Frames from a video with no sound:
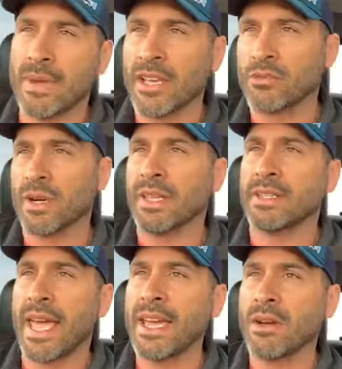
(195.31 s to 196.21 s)
And that's one of the
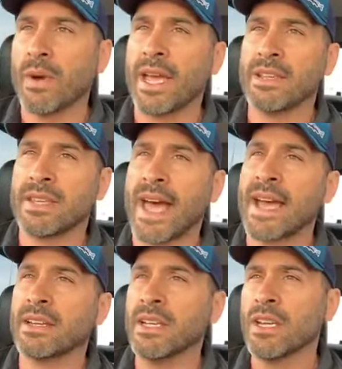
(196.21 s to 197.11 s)
takeaways
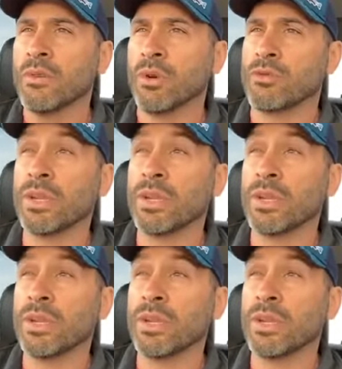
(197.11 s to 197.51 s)
that was